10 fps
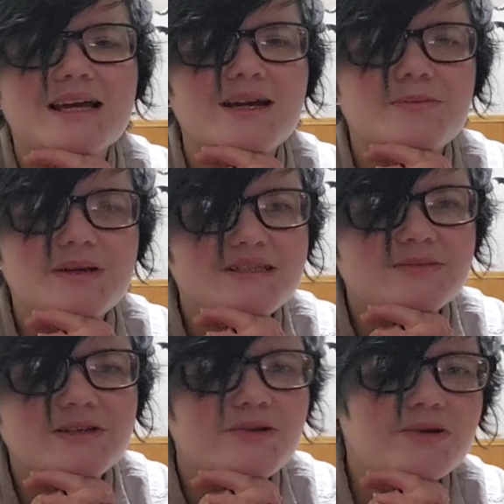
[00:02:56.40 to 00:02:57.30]
got a piece of
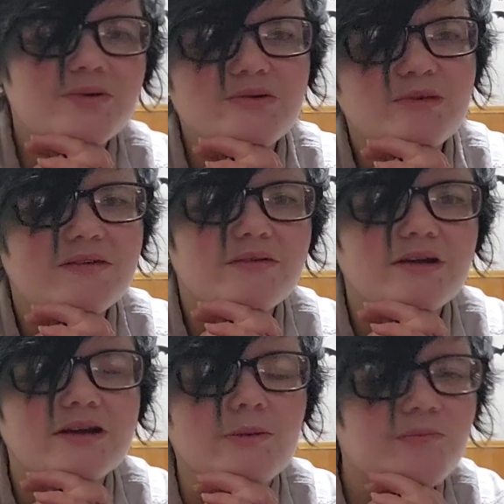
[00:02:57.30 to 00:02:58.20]
my little girl with me
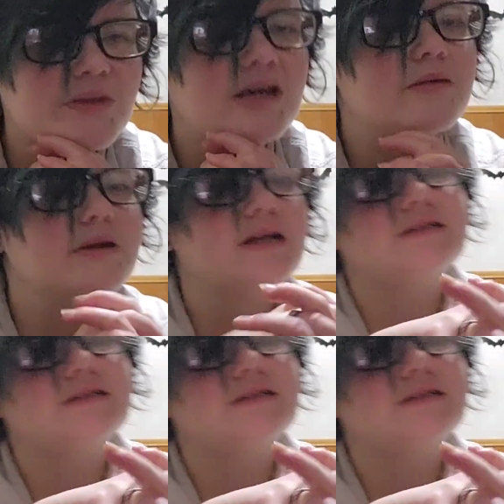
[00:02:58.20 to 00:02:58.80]
everywhere I go. And